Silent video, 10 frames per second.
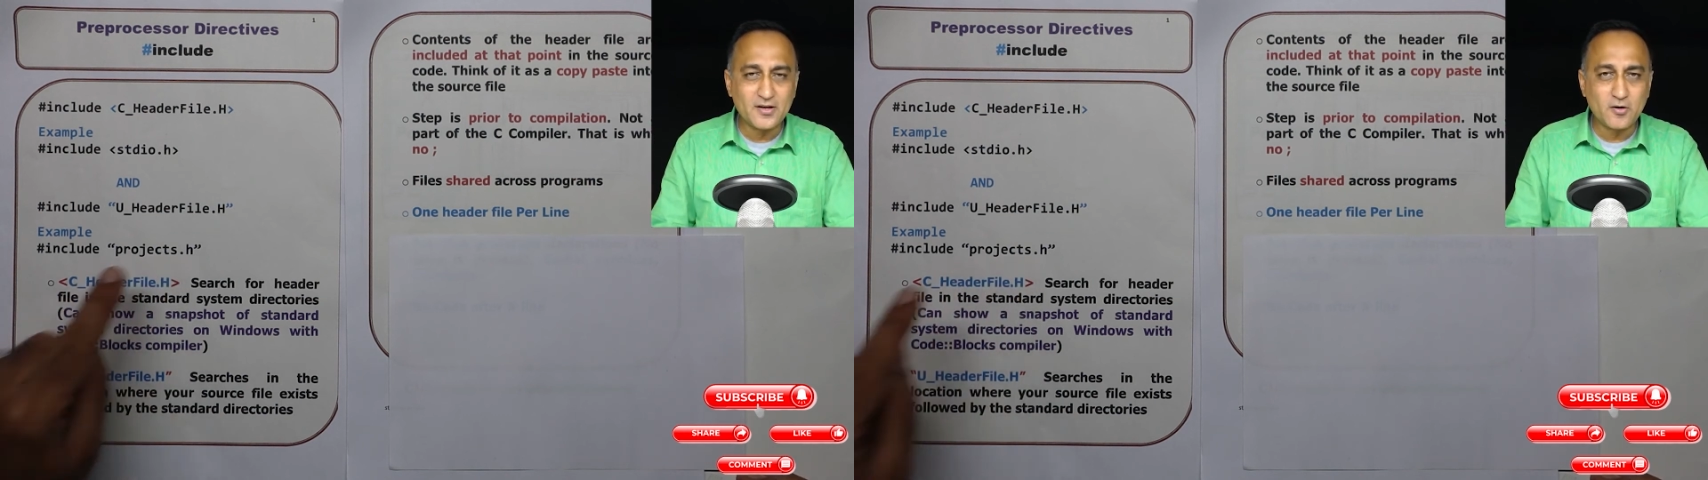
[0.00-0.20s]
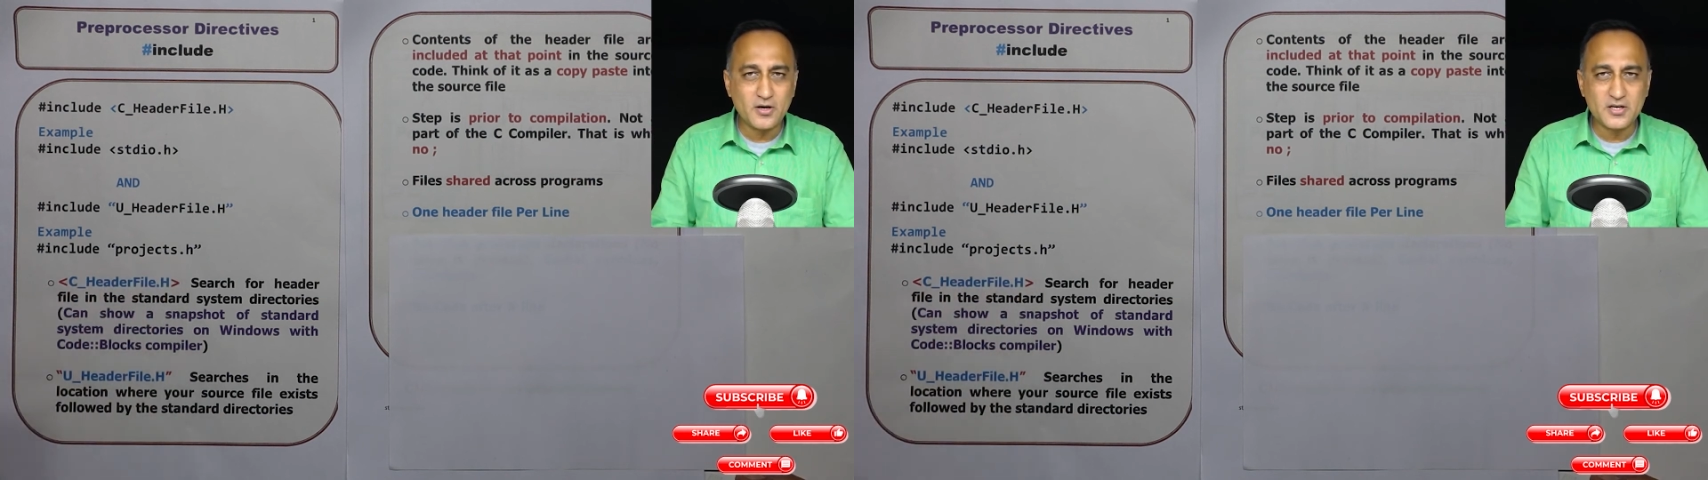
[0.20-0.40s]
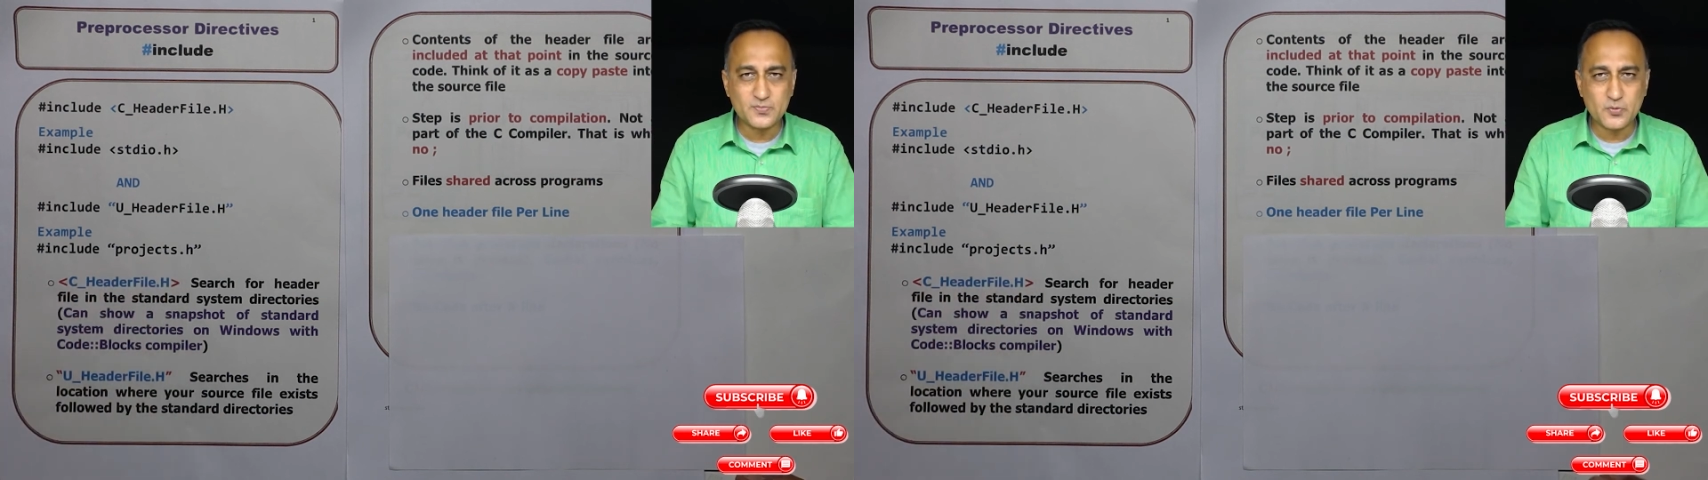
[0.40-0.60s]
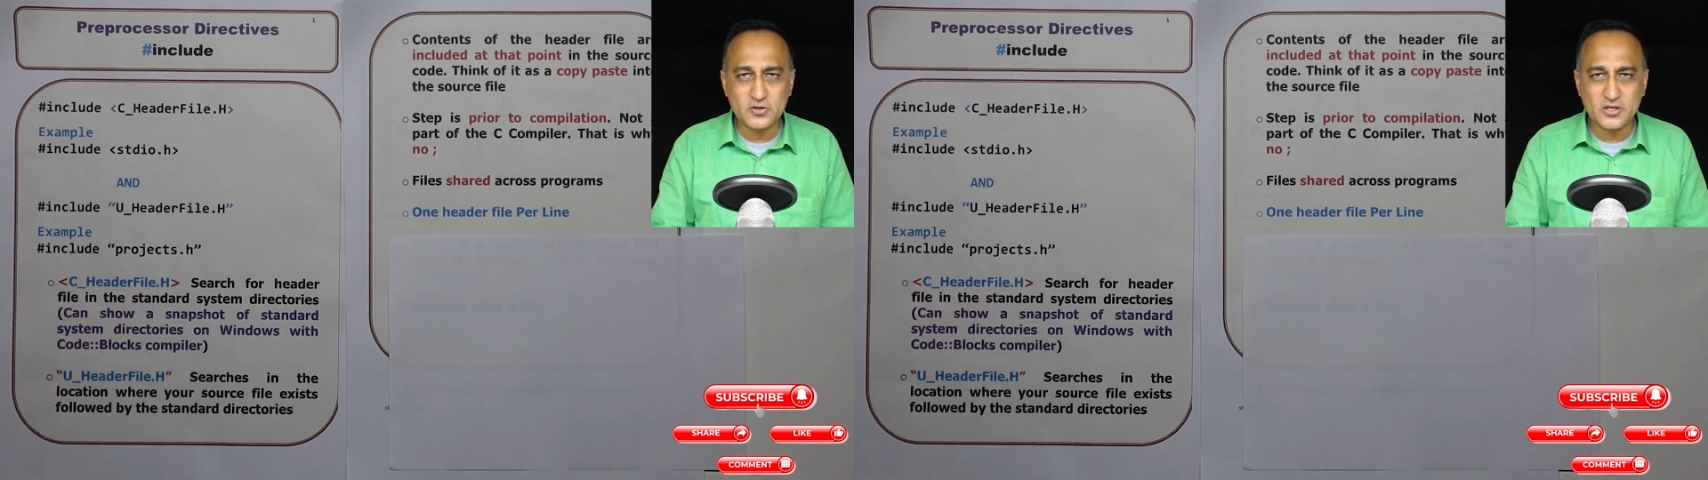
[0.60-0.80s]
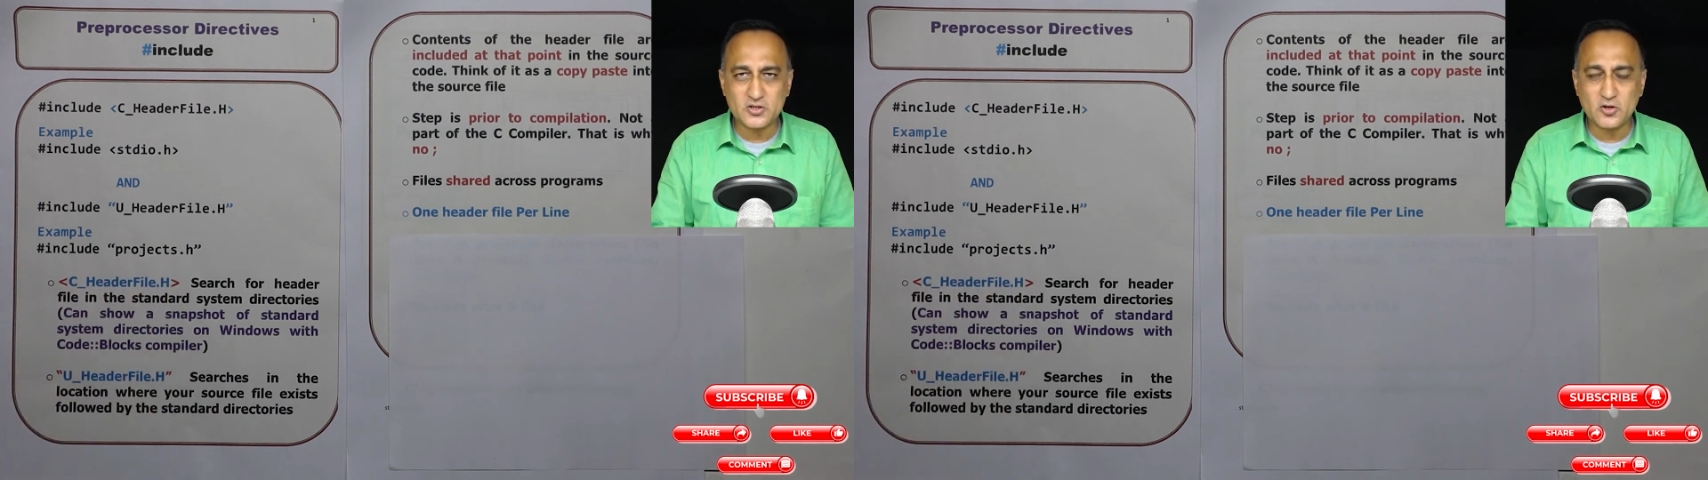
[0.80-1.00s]
called as
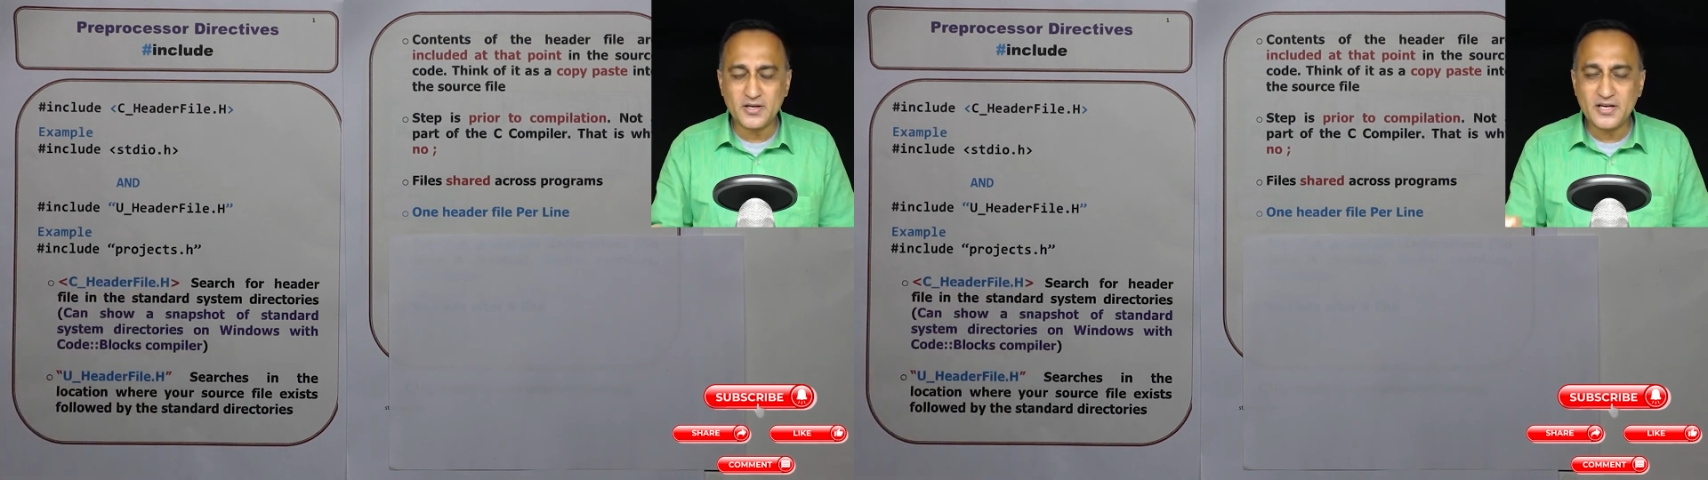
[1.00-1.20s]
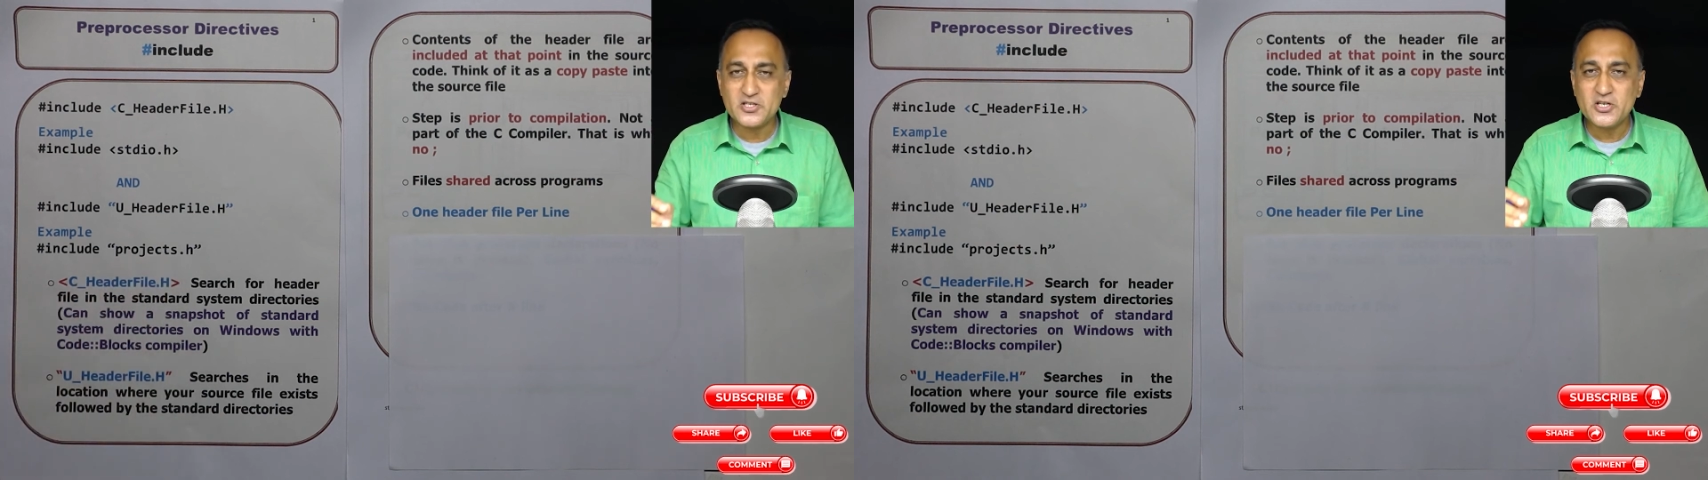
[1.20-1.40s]
projects.h